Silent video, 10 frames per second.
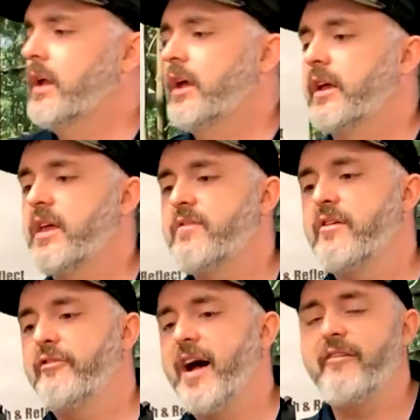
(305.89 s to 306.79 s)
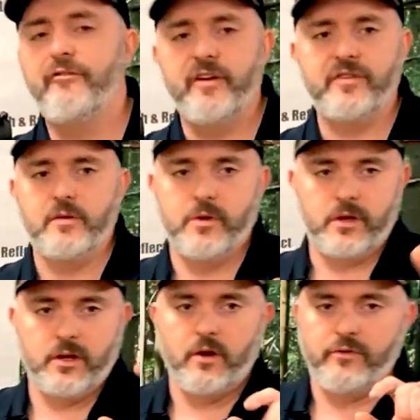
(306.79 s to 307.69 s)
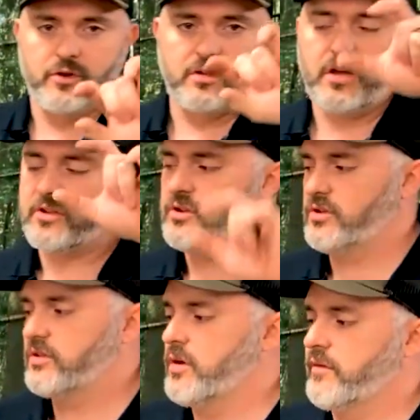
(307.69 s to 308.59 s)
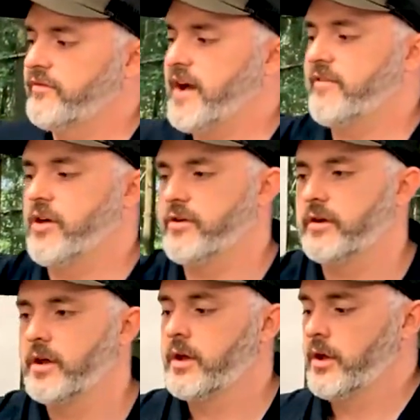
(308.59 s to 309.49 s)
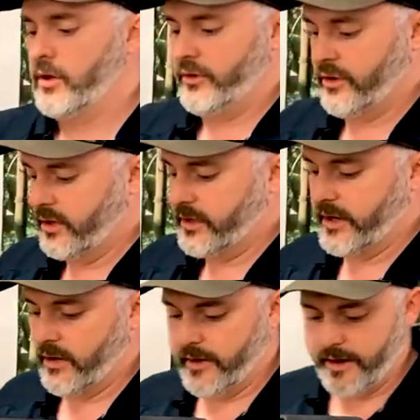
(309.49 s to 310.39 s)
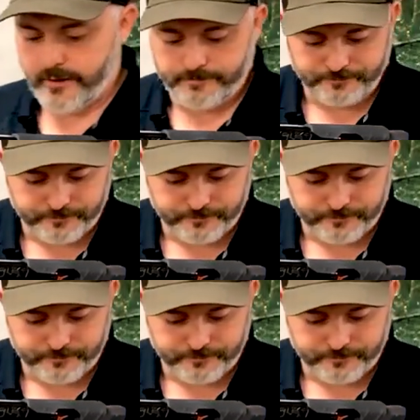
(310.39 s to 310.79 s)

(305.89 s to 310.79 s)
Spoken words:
It'll give you a 550, but you know, if you just touch it just over 500, you're good to go there.